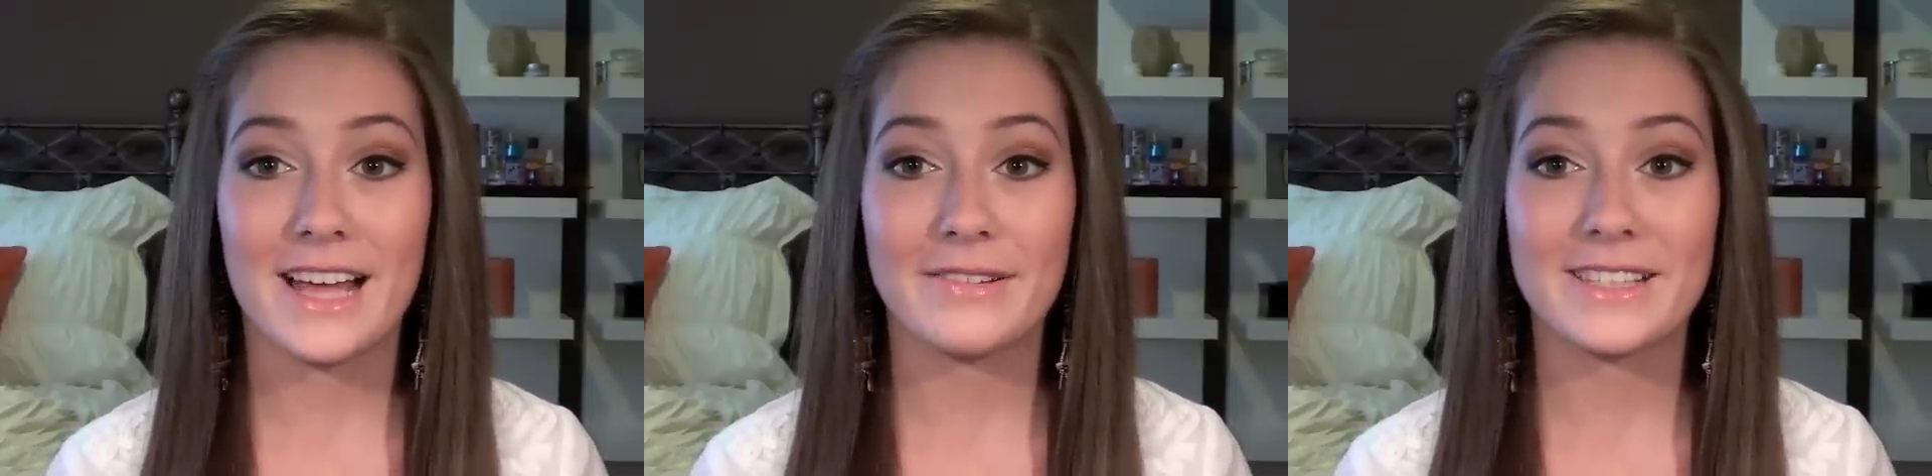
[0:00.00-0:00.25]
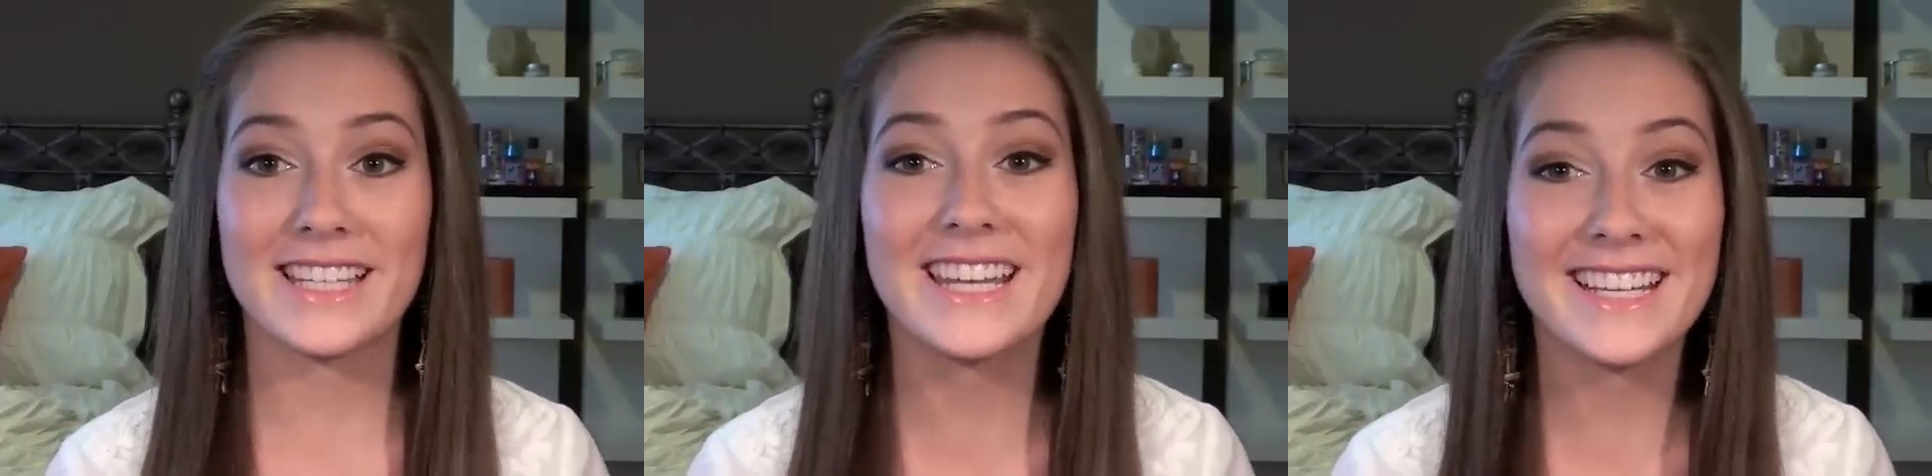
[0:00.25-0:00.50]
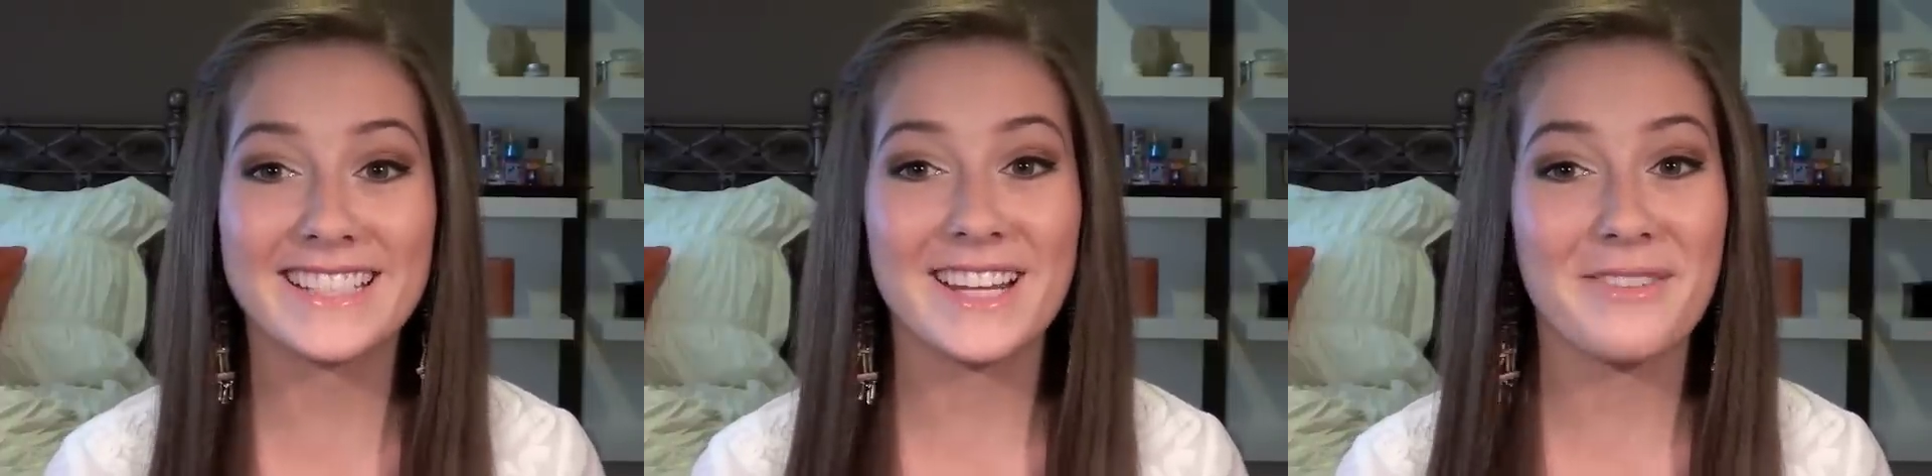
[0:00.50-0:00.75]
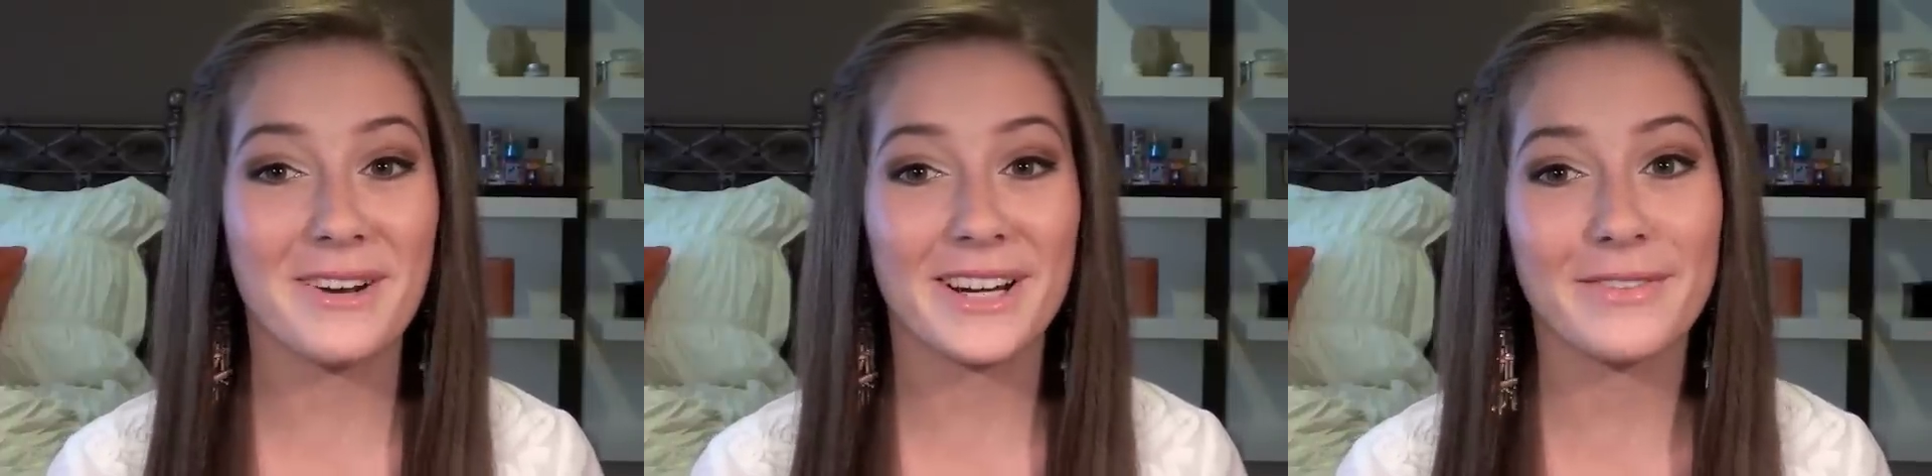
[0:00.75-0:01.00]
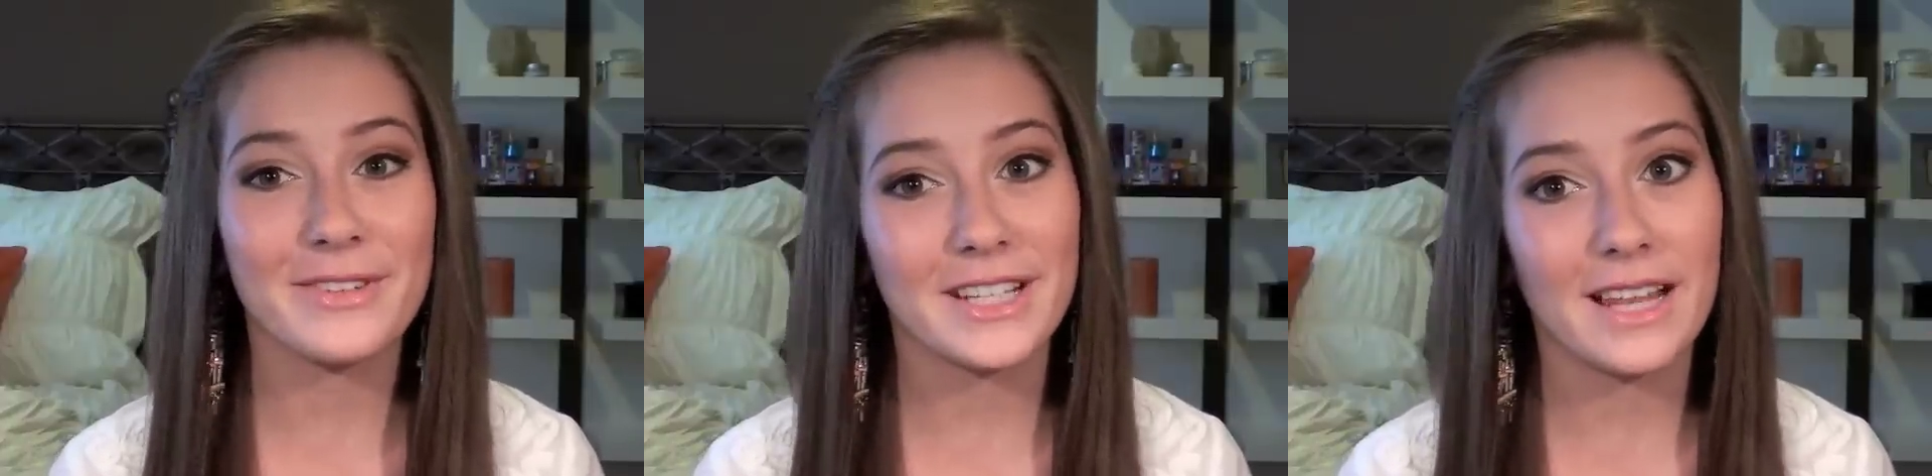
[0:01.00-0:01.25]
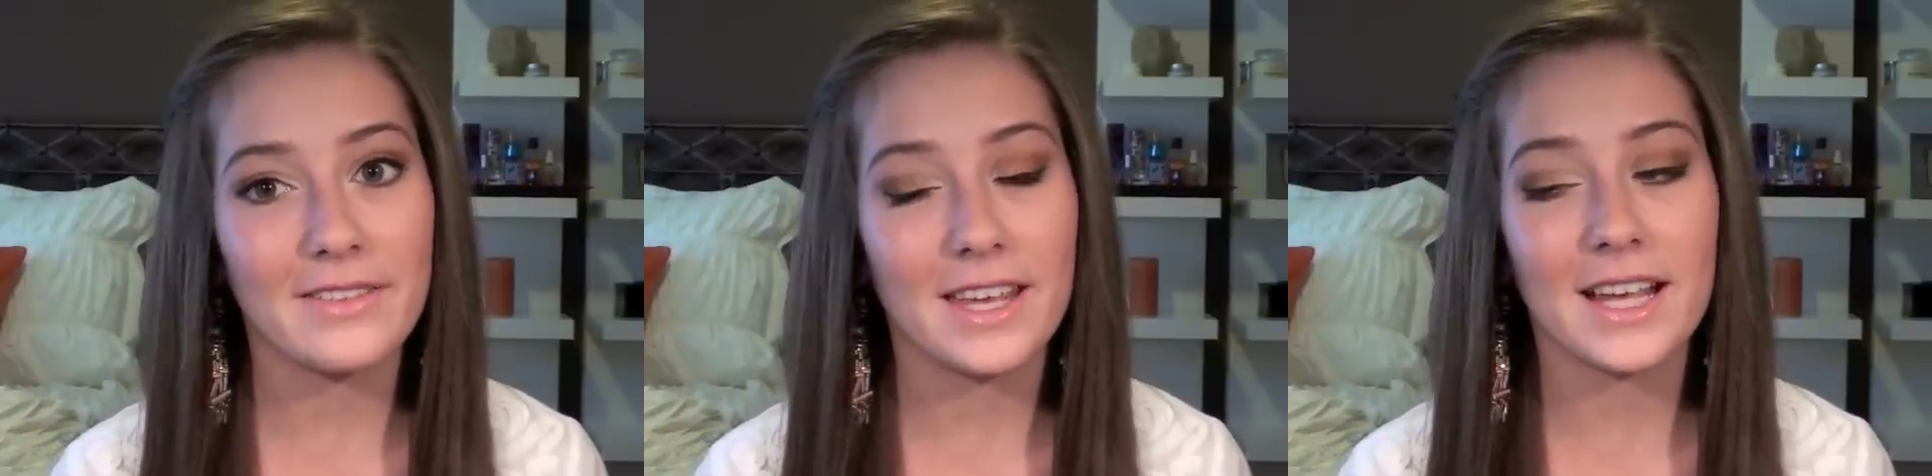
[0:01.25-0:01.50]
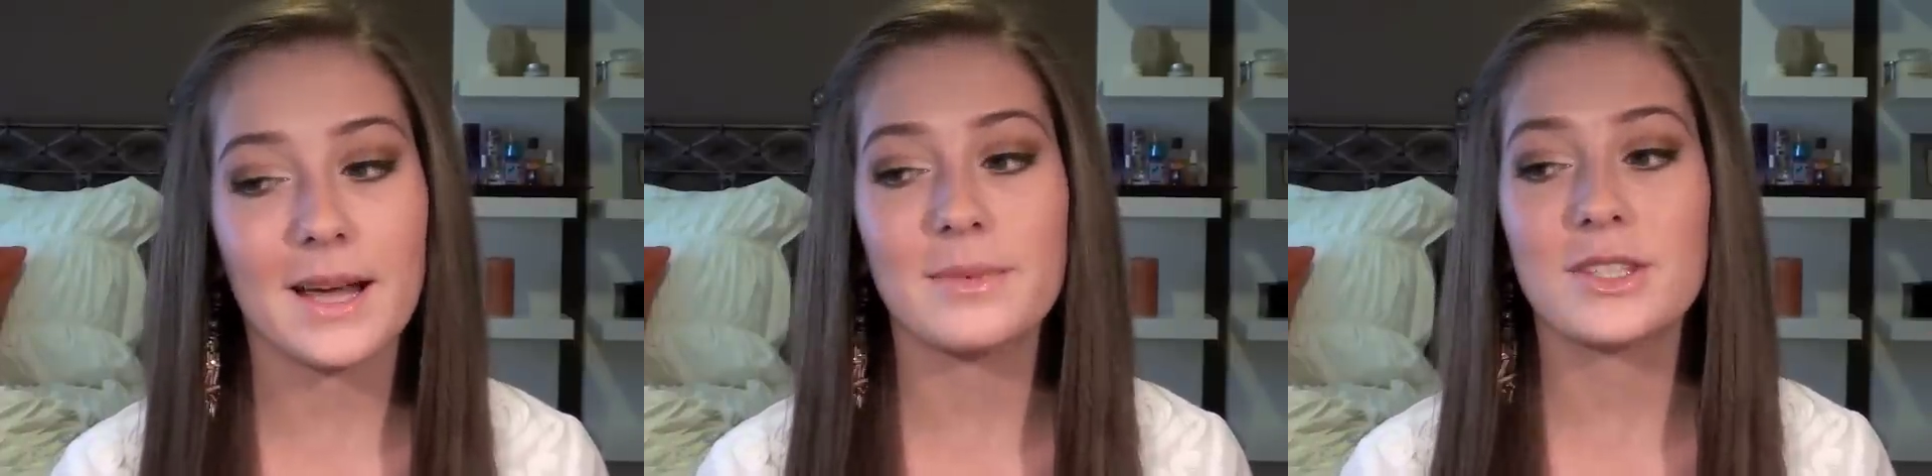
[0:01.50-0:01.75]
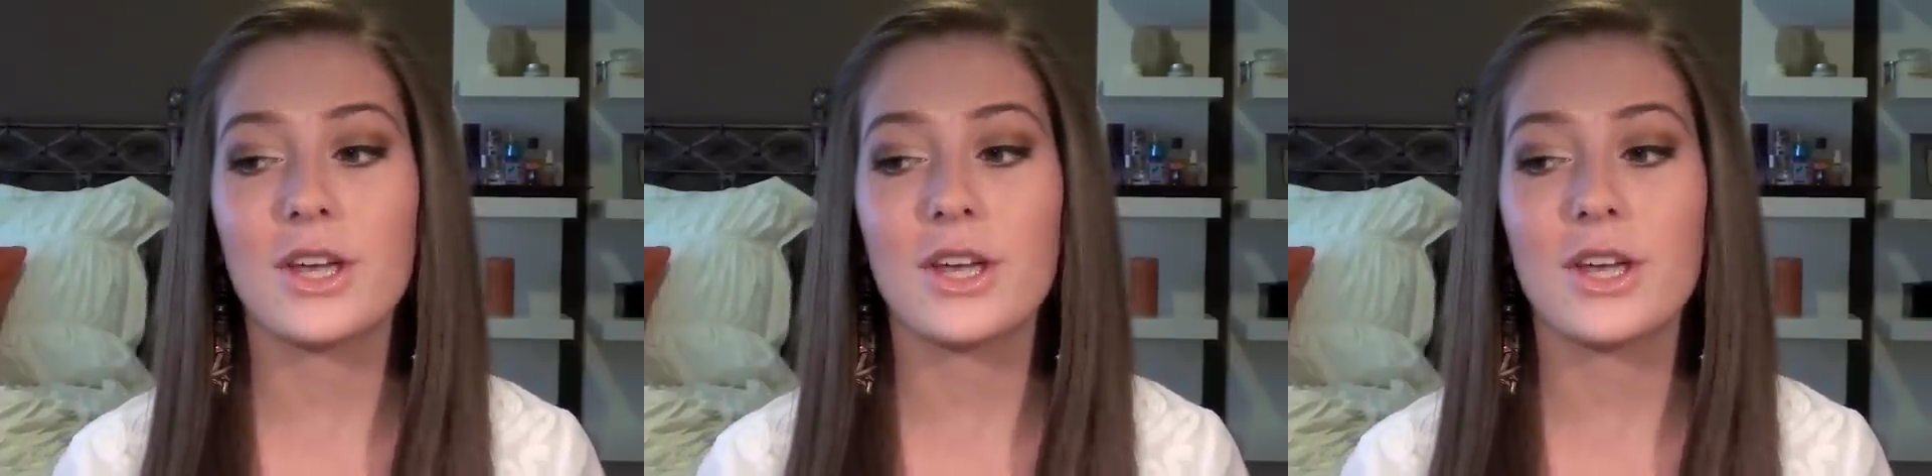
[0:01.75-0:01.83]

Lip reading: obviously it didn't work if you still have the hiccups.